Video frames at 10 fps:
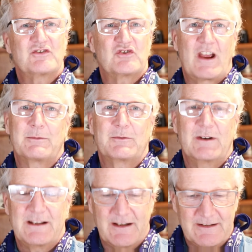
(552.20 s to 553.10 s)
jabber
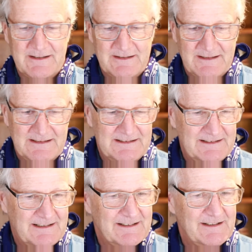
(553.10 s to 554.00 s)
away on
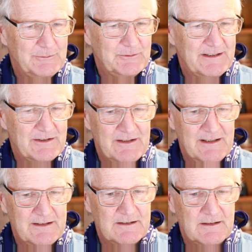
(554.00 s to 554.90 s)
the old internet
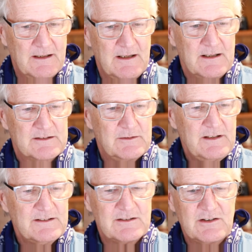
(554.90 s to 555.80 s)
here. So
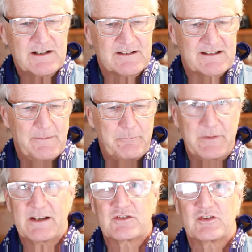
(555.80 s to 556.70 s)
let's look at some
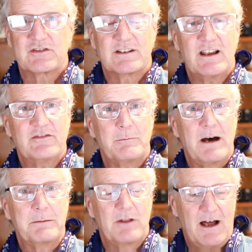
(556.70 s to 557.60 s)
pictures. Enough of my
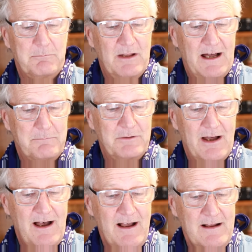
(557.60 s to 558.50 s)
blah blah
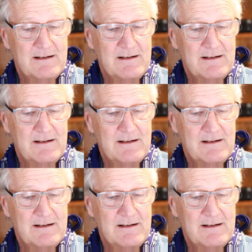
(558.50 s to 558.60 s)
blah.